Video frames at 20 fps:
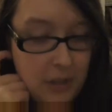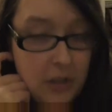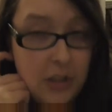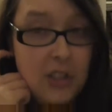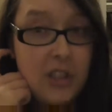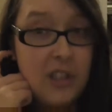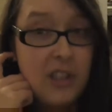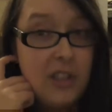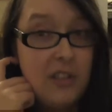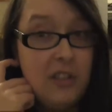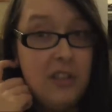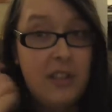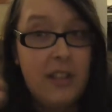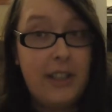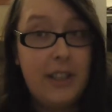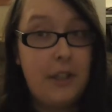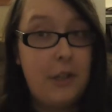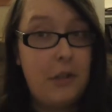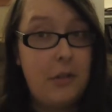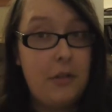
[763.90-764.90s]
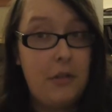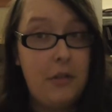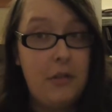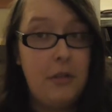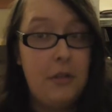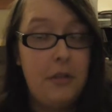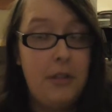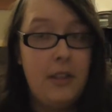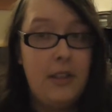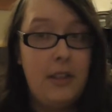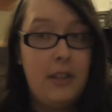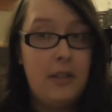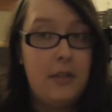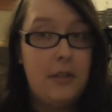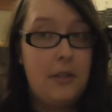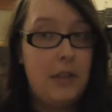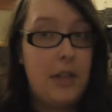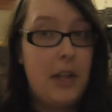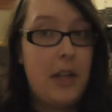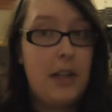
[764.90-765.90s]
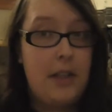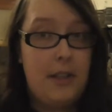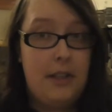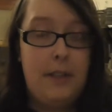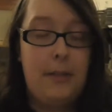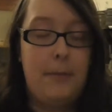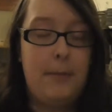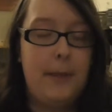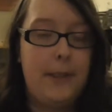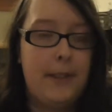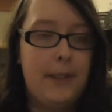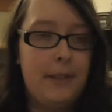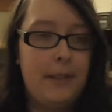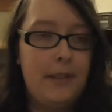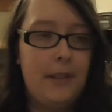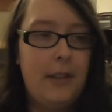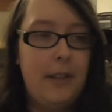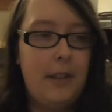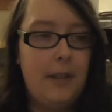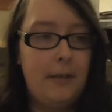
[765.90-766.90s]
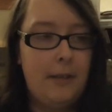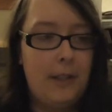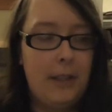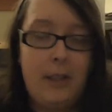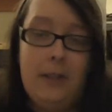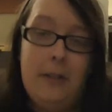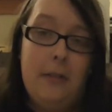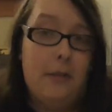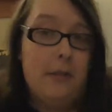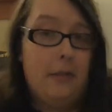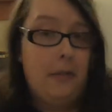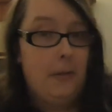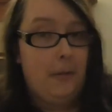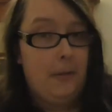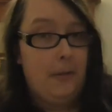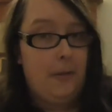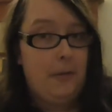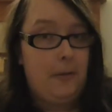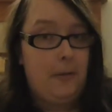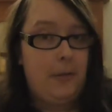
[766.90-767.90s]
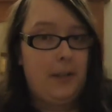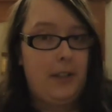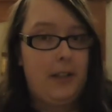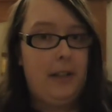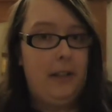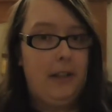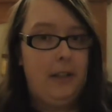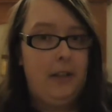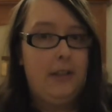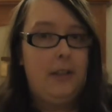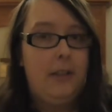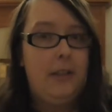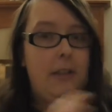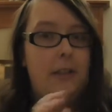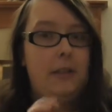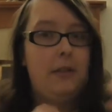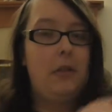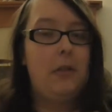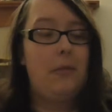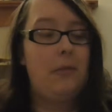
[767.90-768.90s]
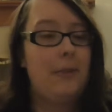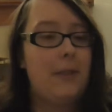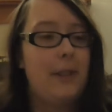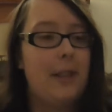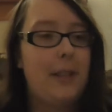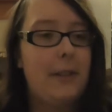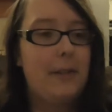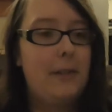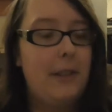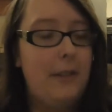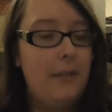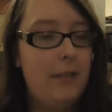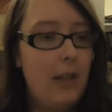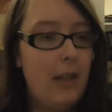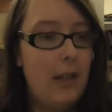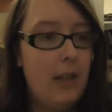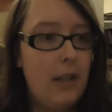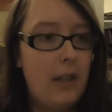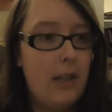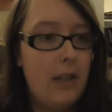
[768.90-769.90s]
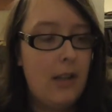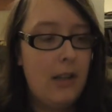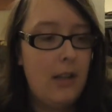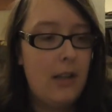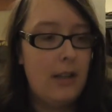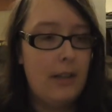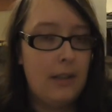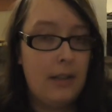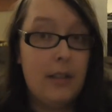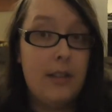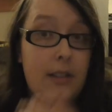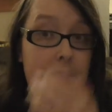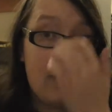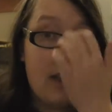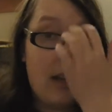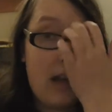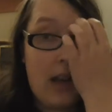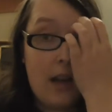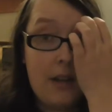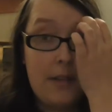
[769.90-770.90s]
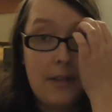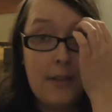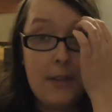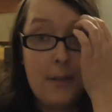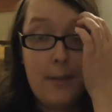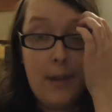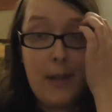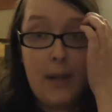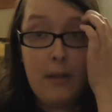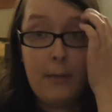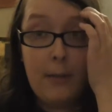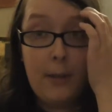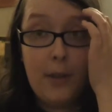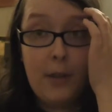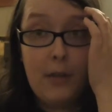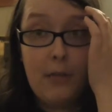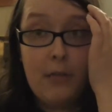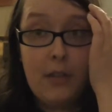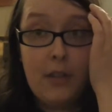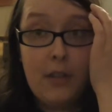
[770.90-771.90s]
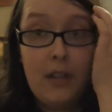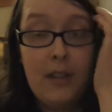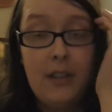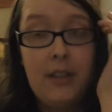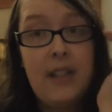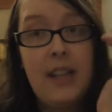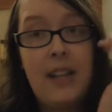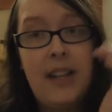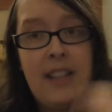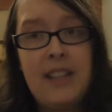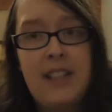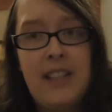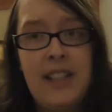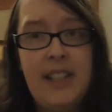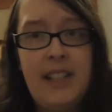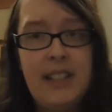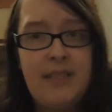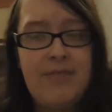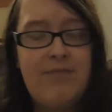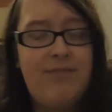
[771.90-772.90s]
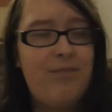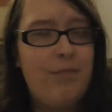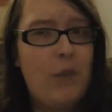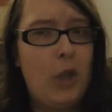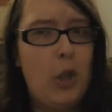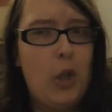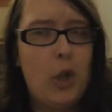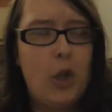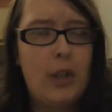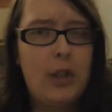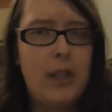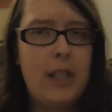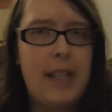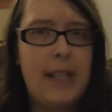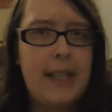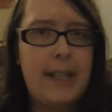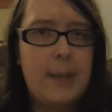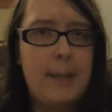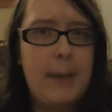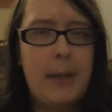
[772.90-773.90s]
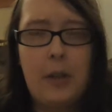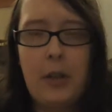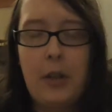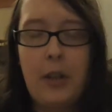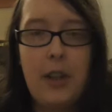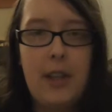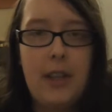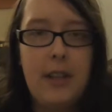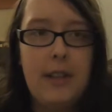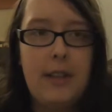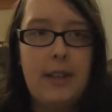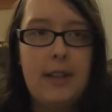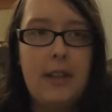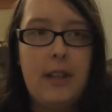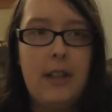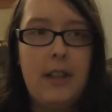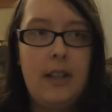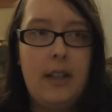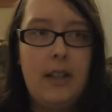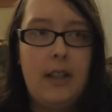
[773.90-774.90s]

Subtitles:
So I introduced Jack as well. Saying, "This is Jack, who I'm working with." Because I was the main one who was contacting contacts about things.